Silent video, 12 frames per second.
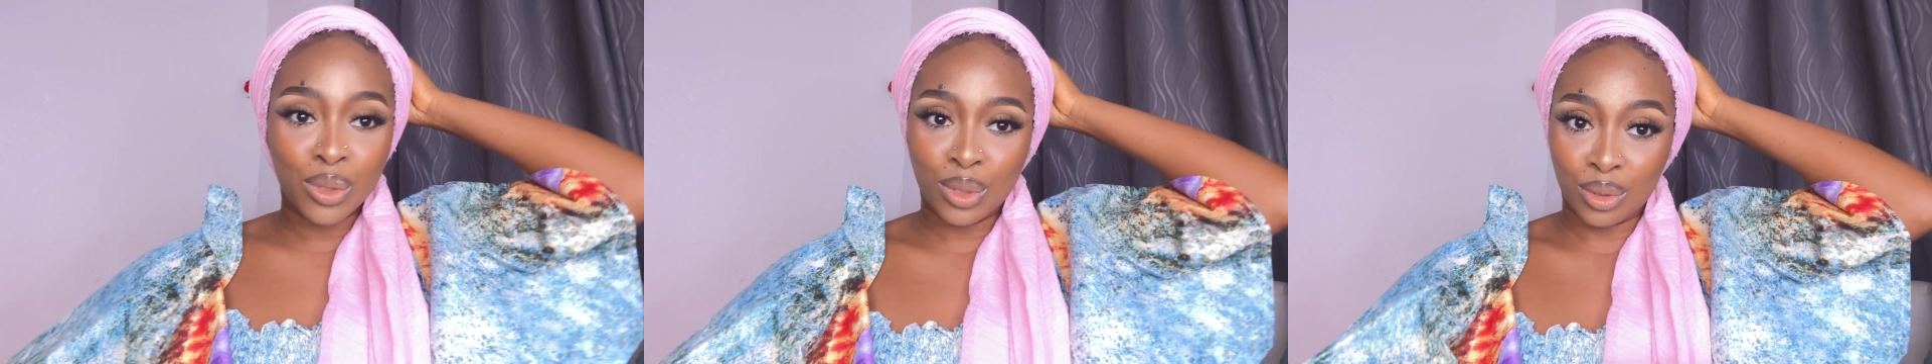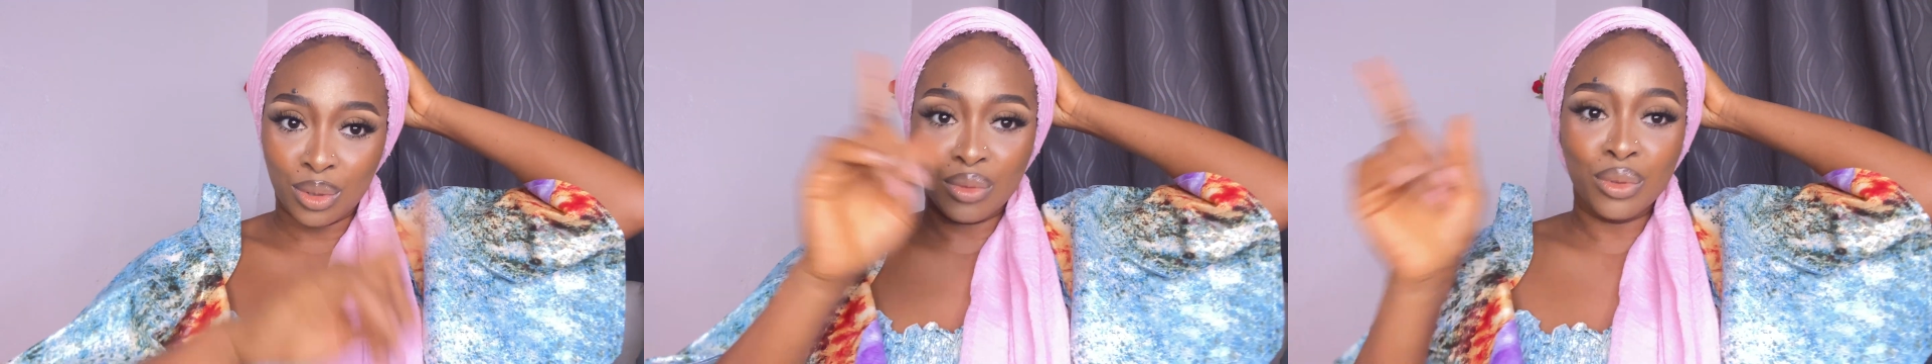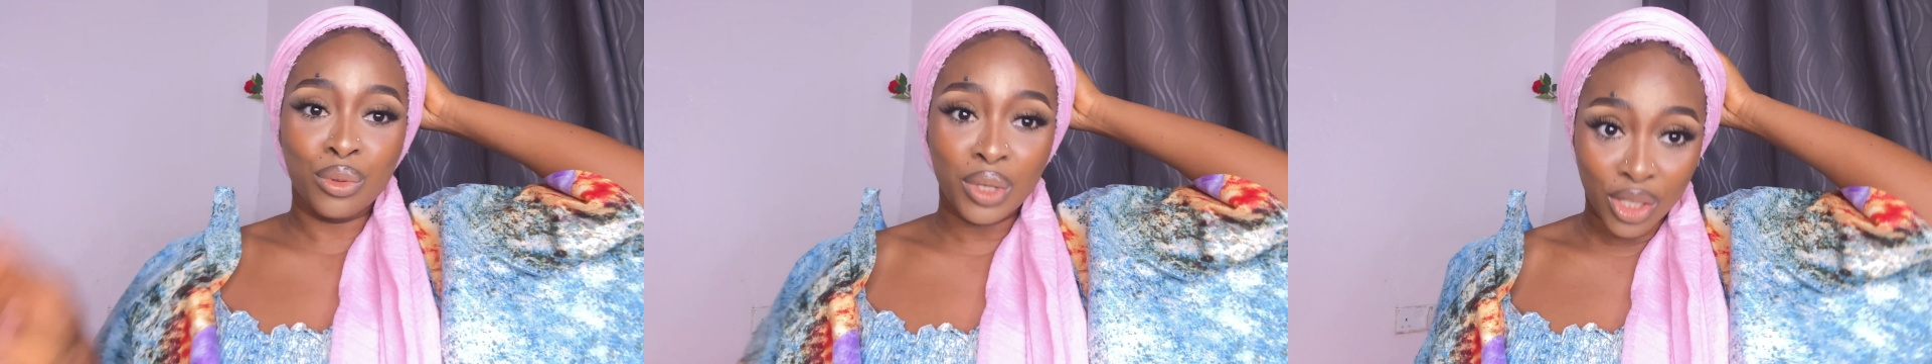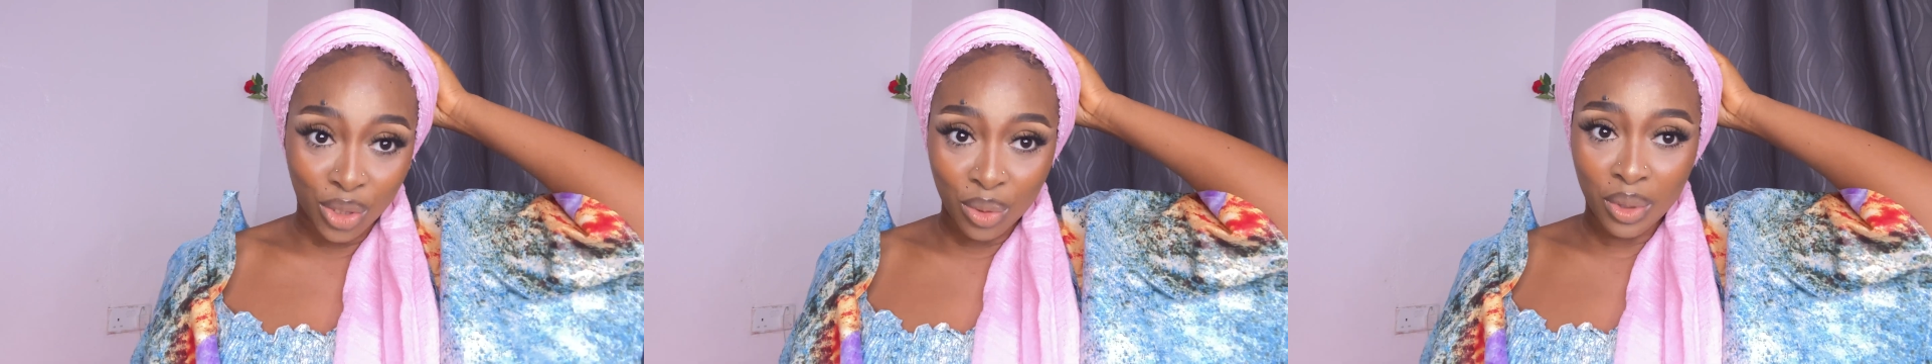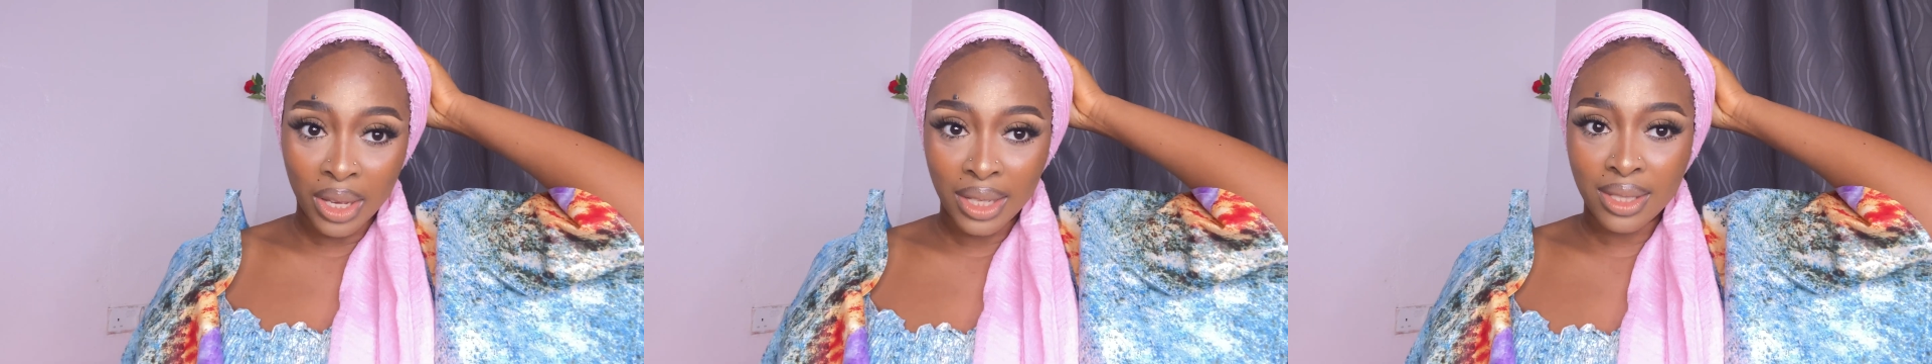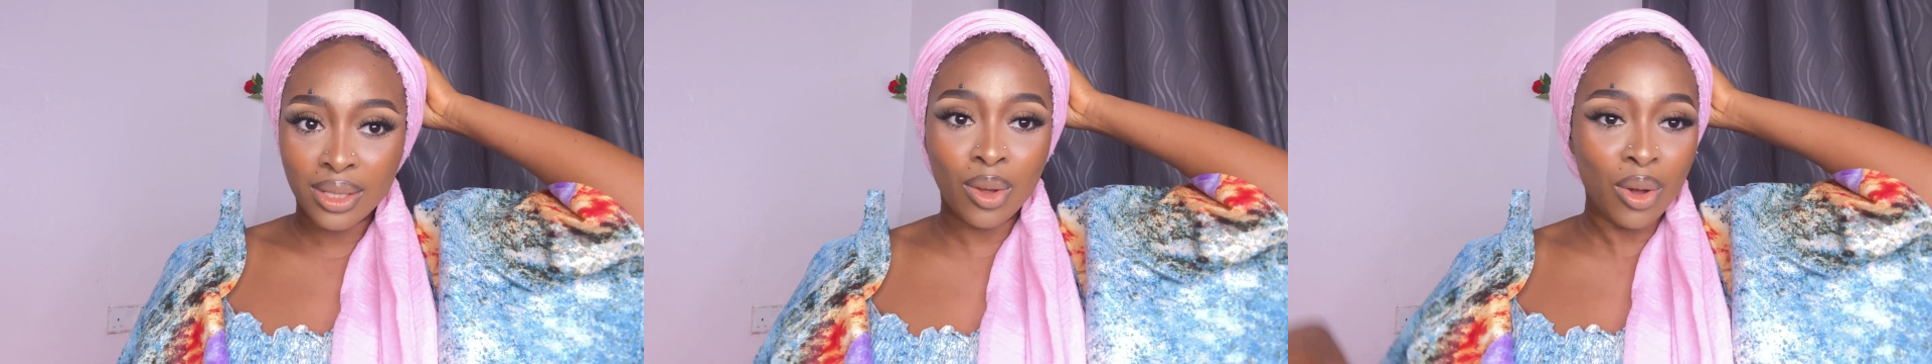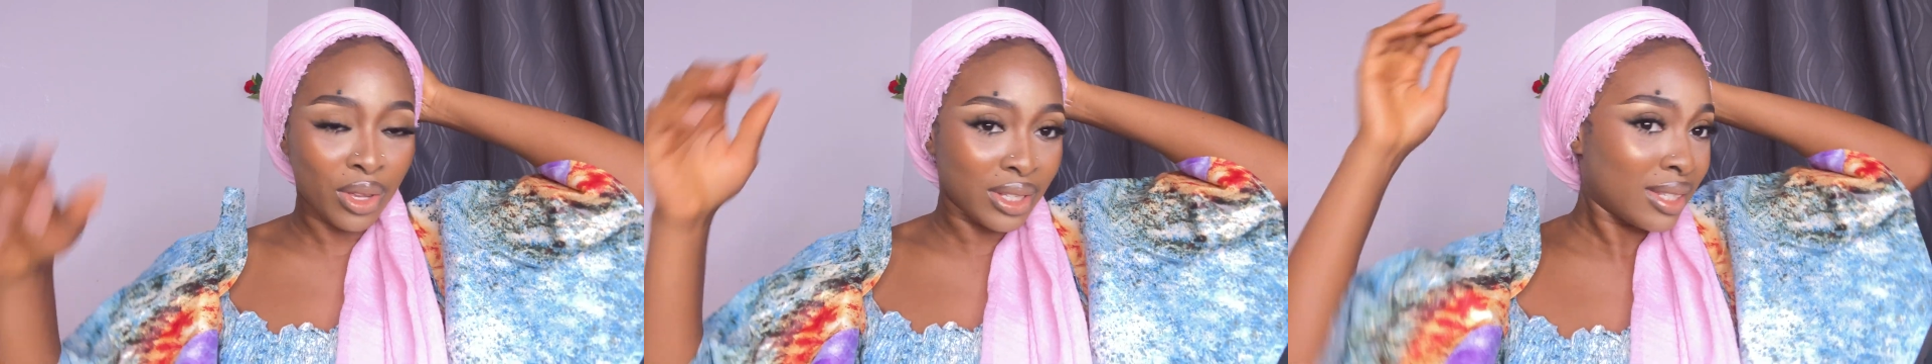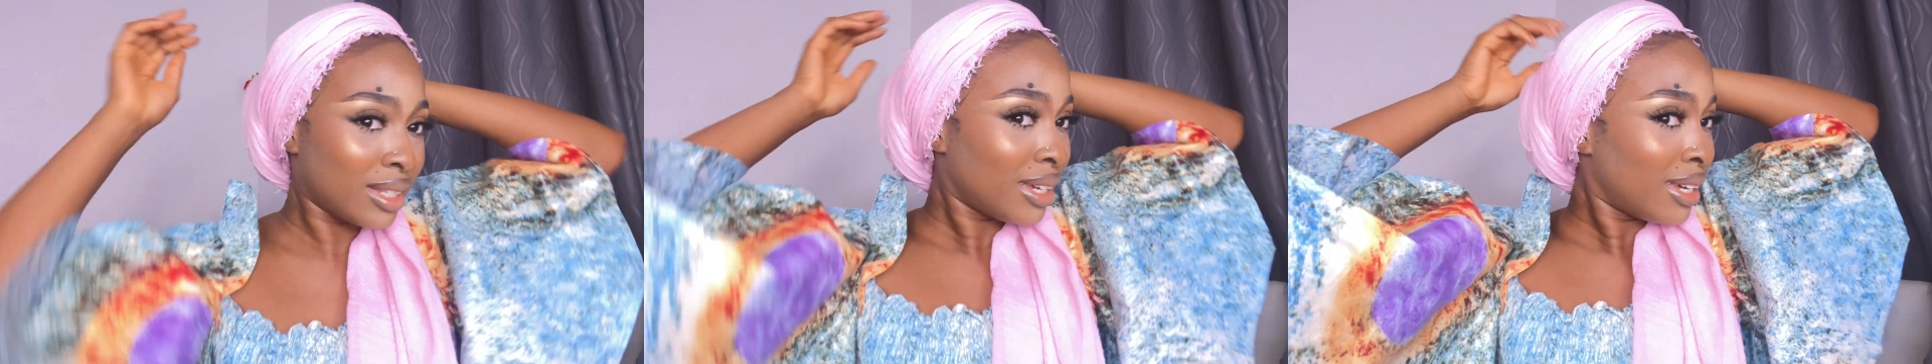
to redo it, because